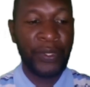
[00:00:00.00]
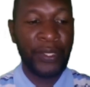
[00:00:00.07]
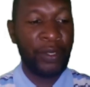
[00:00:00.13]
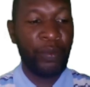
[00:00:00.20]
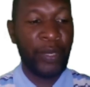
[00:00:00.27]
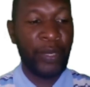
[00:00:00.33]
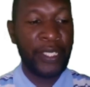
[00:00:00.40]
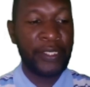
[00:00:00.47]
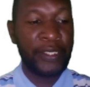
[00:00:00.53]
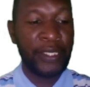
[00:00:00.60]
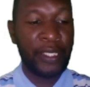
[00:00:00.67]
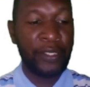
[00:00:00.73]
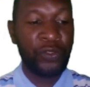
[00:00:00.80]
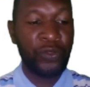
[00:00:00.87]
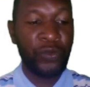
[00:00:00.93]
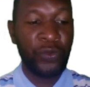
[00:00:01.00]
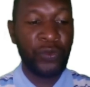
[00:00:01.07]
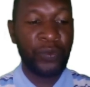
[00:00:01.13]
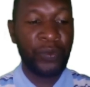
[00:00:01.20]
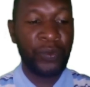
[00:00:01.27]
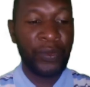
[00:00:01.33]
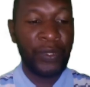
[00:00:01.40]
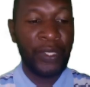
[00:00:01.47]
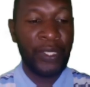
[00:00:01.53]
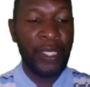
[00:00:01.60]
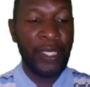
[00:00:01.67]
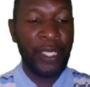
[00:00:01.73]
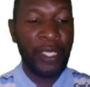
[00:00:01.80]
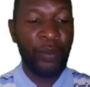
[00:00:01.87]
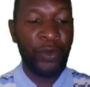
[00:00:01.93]
Part 2.
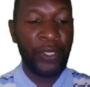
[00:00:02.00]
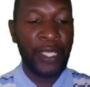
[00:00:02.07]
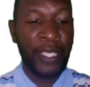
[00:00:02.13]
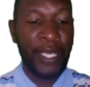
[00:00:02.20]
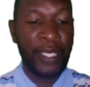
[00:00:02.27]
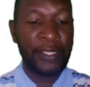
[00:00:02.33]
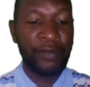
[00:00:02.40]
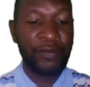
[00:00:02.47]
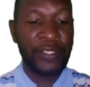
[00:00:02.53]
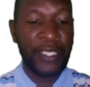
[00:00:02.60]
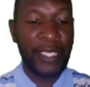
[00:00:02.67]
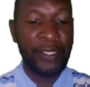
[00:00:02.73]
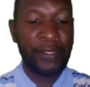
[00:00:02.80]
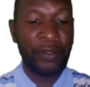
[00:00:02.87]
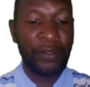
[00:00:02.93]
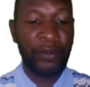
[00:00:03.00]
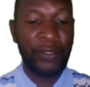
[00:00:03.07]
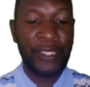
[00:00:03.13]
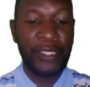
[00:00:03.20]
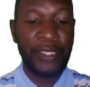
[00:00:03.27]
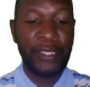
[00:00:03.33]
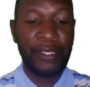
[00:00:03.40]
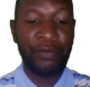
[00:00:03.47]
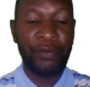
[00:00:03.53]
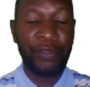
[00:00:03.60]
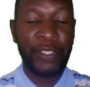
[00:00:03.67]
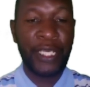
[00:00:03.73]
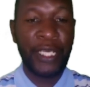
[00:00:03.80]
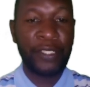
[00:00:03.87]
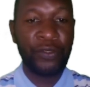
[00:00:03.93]
Label the active site on
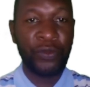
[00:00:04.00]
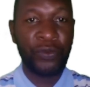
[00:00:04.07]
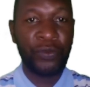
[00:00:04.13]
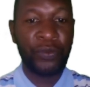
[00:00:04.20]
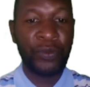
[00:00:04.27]
figure 2.